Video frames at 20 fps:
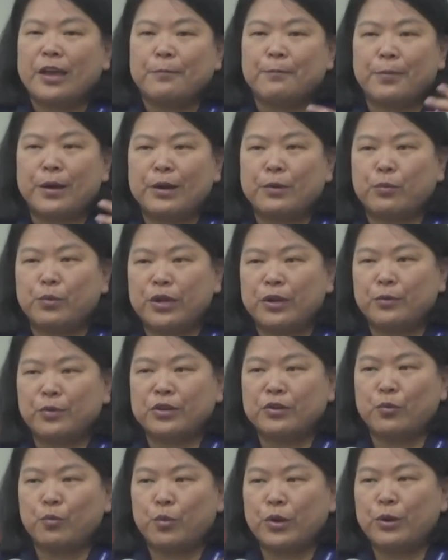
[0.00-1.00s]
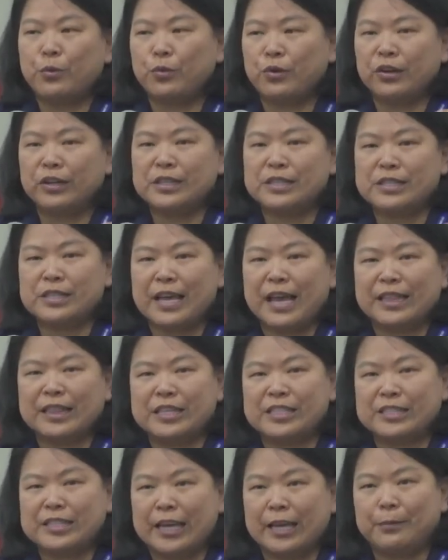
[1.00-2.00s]
But we, were, we weren't at
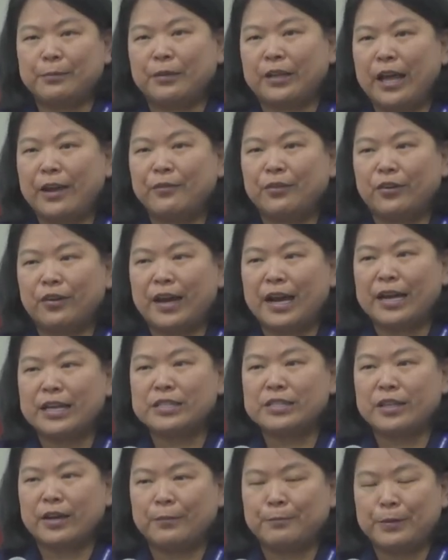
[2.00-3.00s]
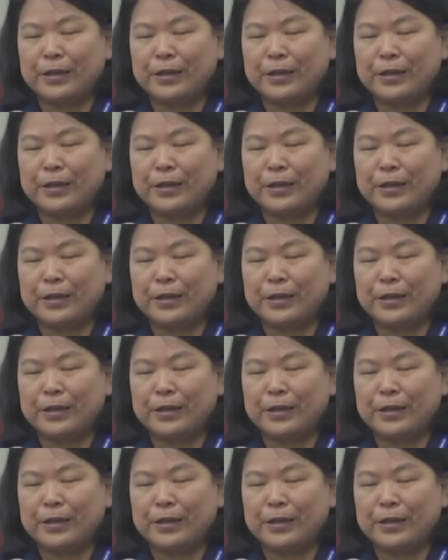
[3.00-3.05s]
the same level as the